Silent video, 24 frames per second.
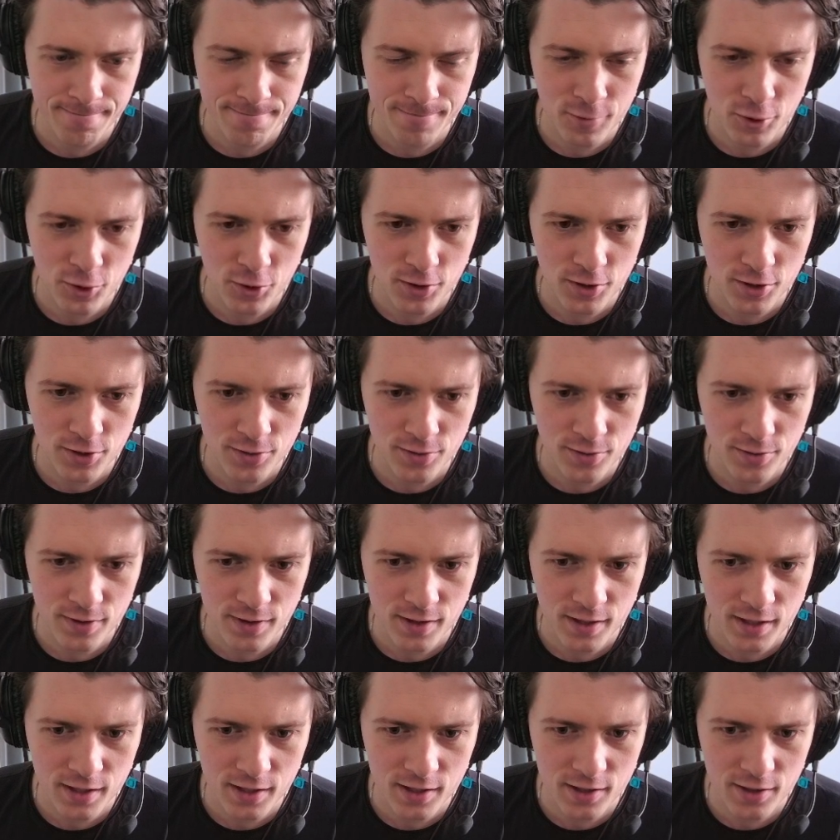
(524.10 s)
I don't
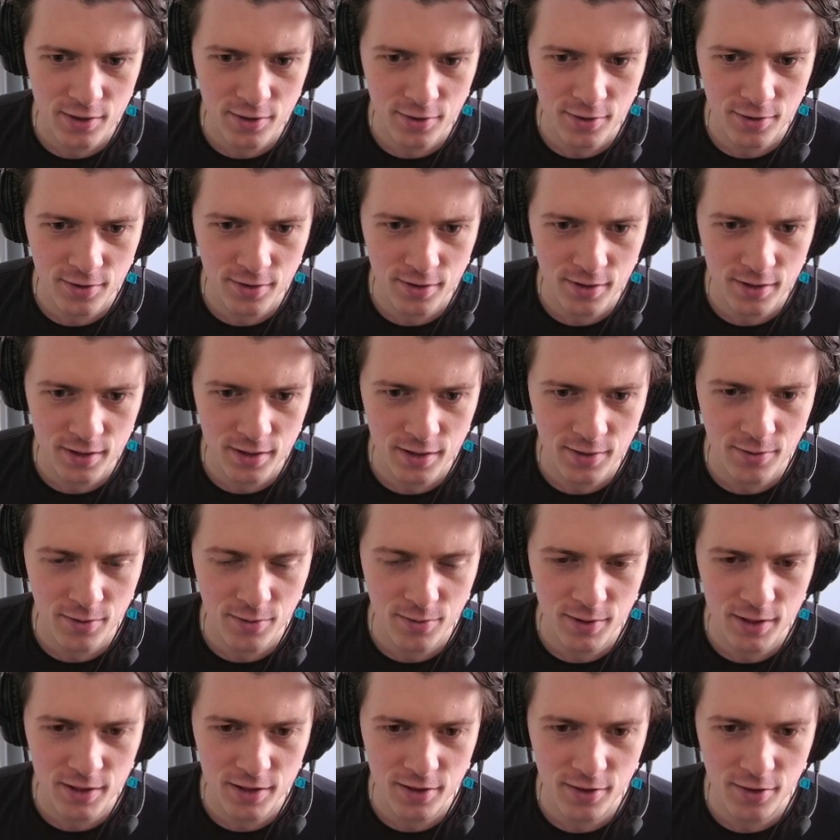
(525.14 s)
think so. I think we
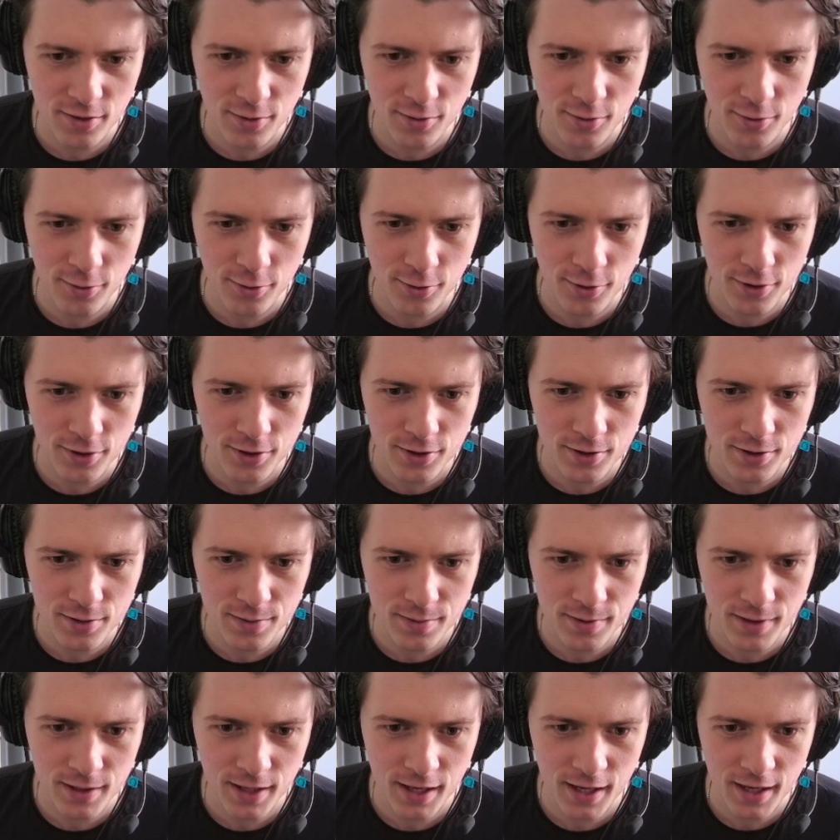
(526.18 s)
went to the oil
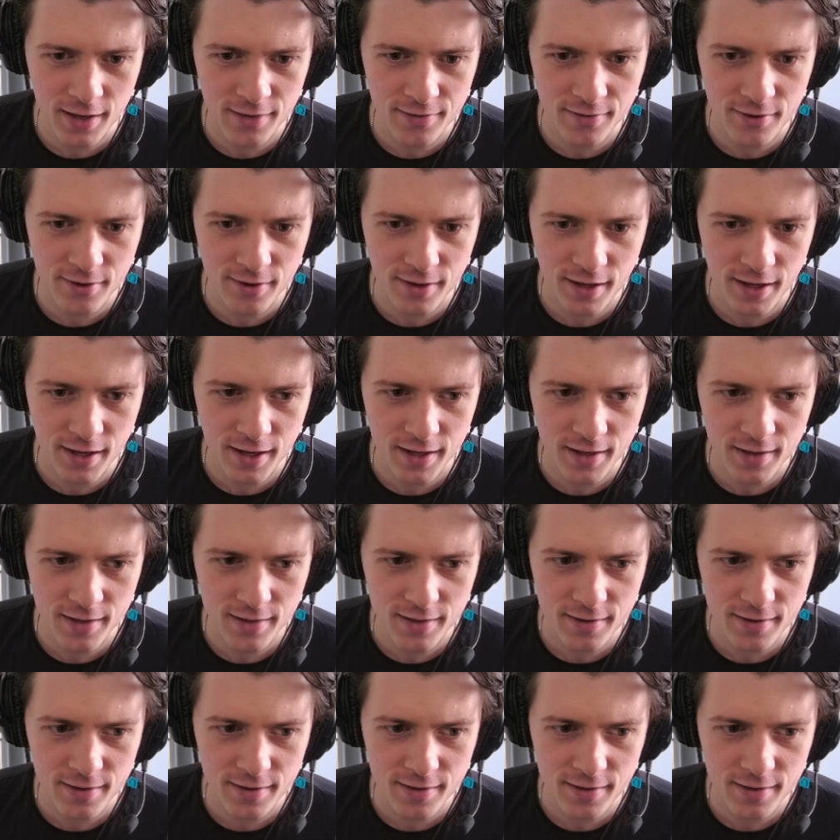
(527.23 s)
spring after that.